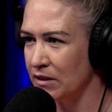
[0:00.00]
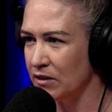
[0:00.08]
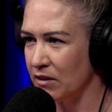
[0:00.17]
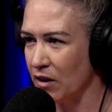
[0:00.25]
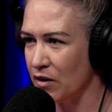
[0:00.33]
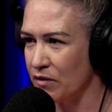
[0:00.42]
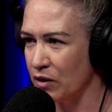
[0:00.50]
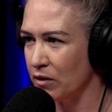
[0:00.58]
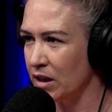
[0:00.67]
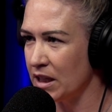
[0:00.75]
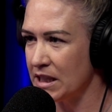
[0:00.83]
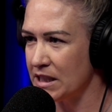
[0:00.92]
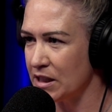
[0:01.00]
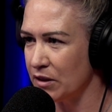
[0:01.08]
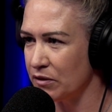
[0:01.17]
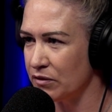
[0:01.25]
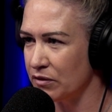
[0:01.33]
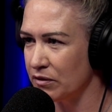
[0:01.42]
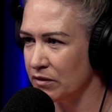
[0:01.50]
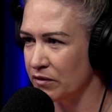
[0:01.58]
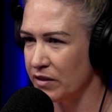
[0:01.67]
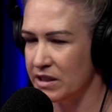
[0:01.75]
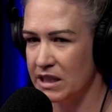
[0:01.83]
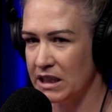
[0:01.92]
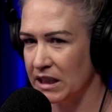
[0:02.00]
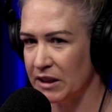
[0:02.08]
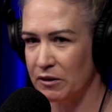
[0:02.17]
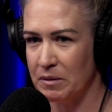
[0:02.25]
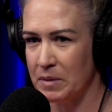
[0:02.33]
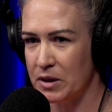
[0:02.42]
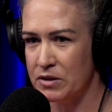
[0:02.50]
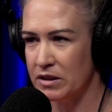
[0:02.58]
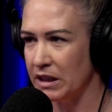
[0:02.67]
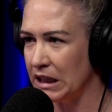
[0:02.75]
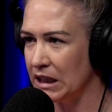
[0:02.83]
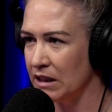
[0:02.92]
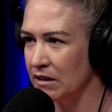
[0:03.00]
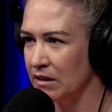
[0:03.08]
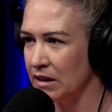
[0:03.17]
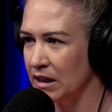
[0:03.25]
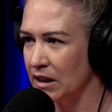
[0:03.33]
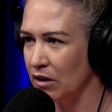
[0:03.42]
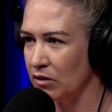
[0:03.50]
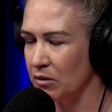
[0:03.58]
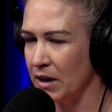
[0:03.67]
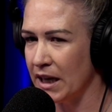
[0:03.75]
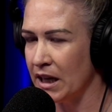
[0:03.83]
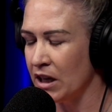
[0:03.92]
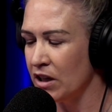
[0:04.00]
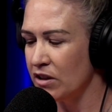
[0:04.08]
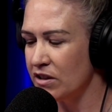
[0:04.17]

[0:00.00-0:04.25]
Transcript: not overcooking yourself physically or emotionally along the way.